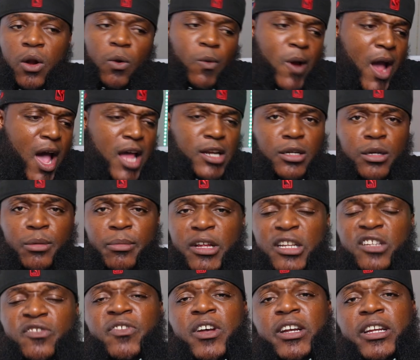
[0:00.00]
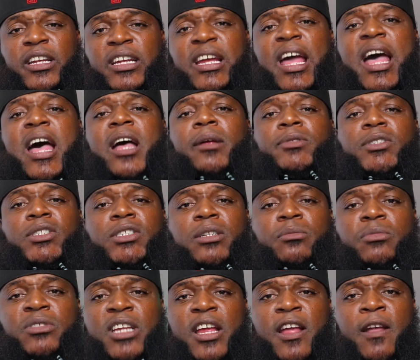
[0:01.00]
Ride on the motherfucking cops. You know
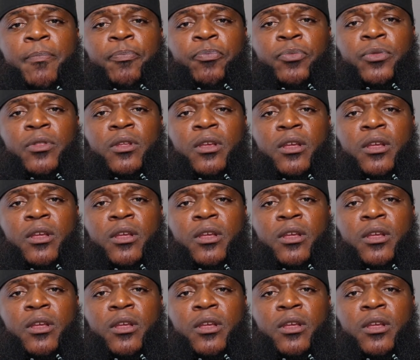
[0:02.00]
what I'm saying?